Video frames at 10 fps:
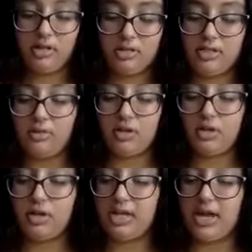it will
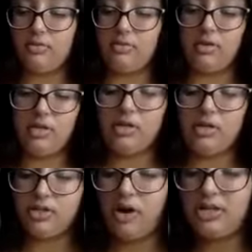cook down.
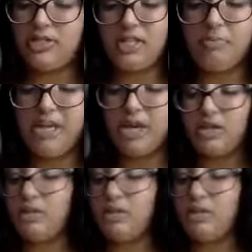So honestly, the bigger,